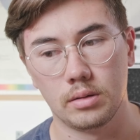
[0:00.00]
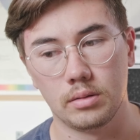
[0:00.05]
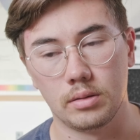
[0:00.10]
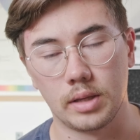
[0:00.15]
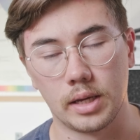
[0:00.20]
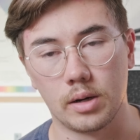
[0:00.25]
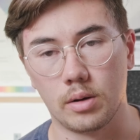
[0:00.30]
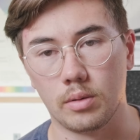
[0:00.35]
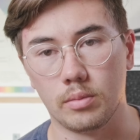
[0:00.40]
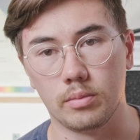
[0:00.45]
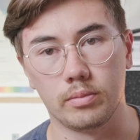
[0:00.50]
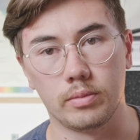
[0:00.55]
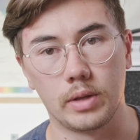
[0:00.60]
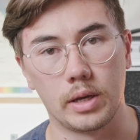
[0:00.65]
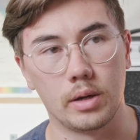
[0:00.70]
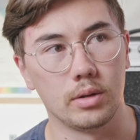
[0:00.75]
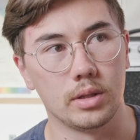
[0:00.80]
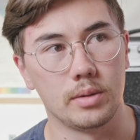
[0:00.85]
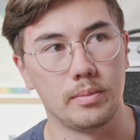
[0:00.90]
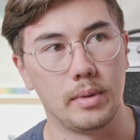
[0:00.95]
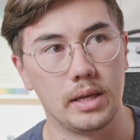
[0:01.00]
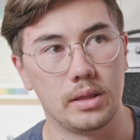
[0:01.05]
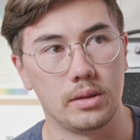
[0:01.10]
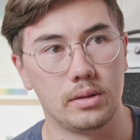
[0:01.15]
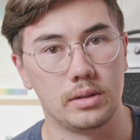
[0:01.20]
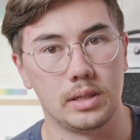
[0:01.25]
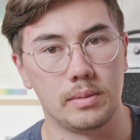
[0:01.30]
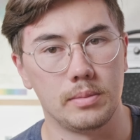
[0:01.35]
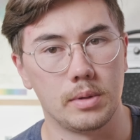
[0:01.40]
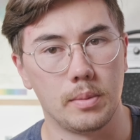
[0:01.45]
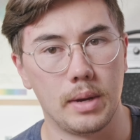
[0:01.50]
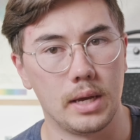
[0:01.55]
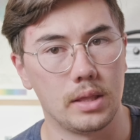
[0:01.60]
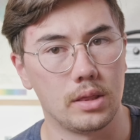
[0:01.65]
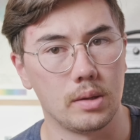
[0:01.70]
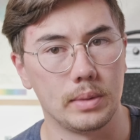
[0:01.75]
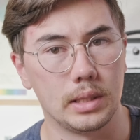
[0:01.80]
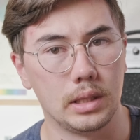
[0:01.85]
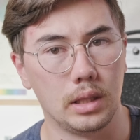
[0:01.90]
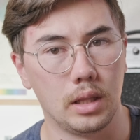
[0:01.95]
they only seem to make
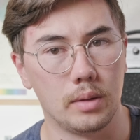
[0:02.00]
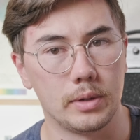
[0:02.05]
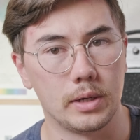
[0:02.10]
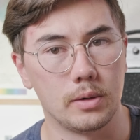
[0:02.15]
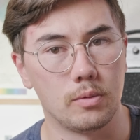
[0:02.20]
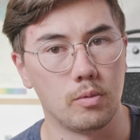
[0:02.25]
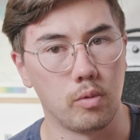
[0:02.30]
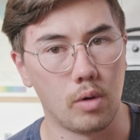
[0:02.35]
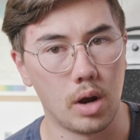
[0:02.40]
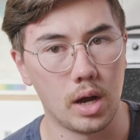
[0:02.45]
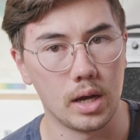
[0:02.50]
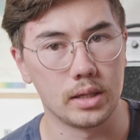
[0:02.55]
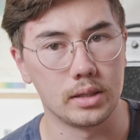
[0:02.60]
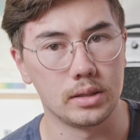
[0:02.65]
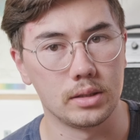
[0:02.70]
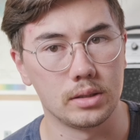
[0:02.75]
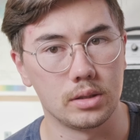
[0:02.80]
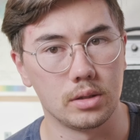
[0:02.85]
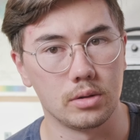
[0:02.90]
them in limited runs,